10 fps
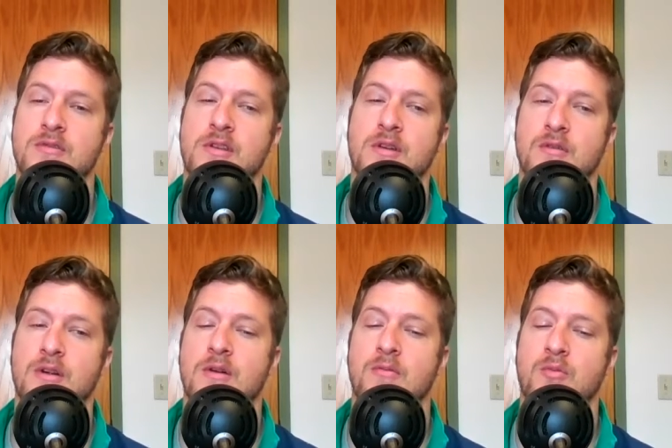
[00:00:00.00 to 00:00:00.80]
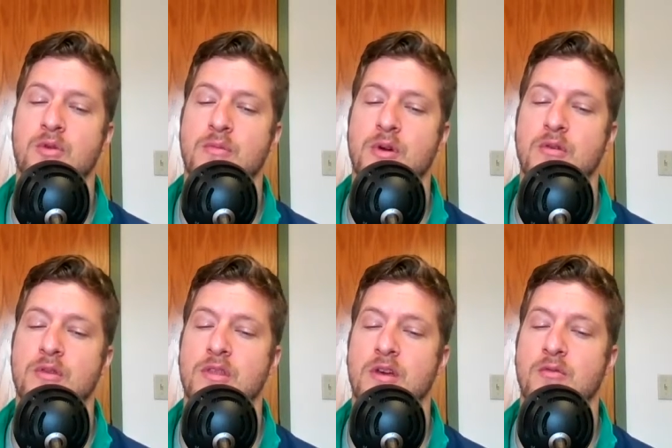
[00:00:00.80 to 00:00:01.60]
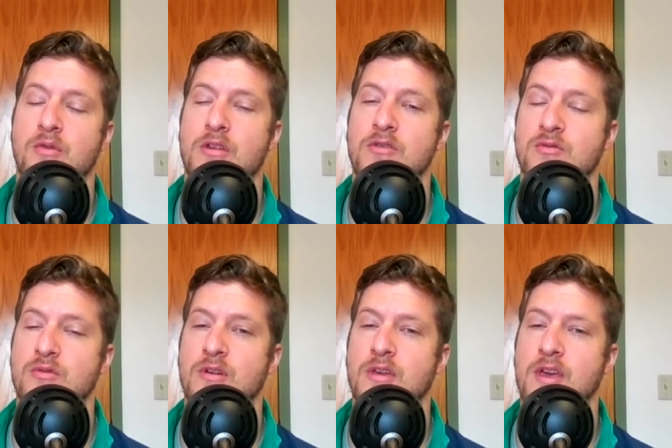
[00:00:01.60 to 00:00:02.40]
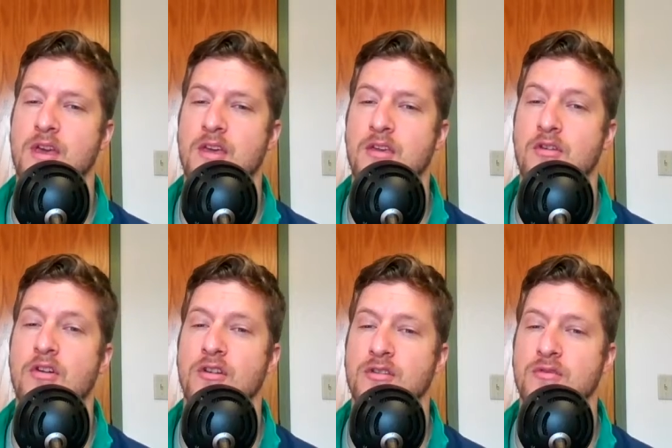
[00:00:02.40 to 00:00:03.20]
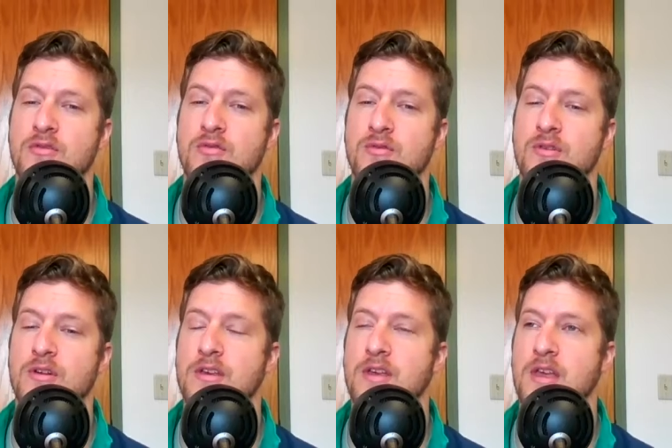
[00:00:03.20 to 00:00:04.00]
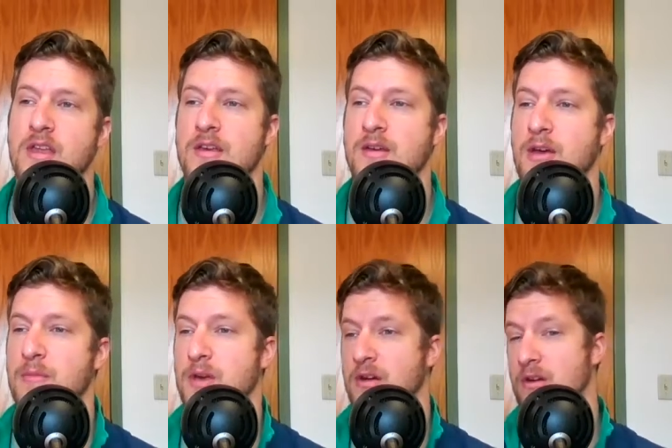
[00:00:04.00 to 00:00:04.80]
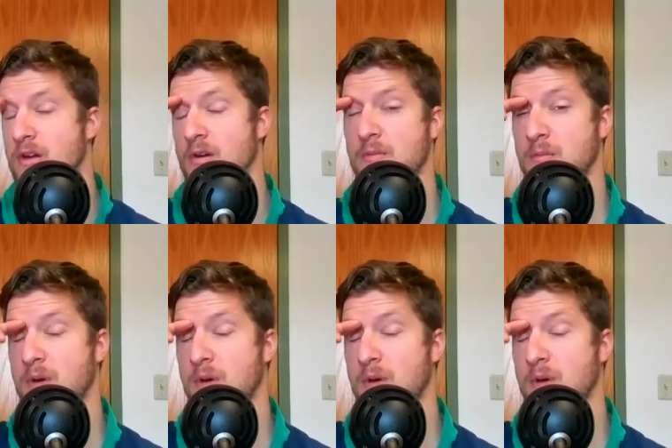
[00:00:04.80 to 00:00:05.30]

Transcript: So we both would enjoy a yard to enjoy and a bigger home.